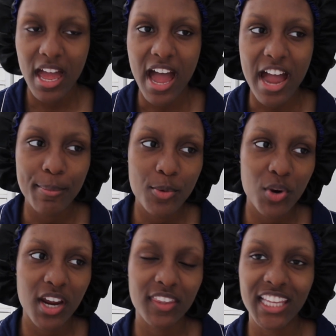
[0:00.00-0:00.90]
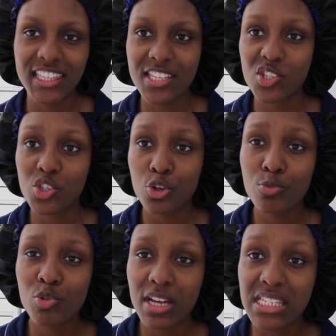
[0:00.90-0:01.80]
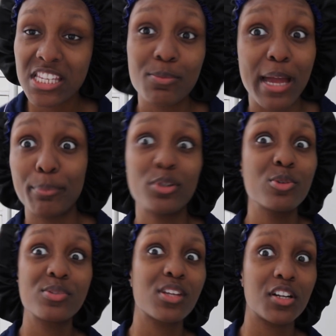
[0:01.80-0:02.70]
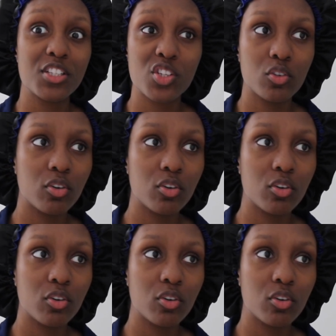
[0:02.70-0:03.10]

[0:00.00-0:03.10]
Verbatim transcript: I'd be wearing like these tube dresses. My boobs started to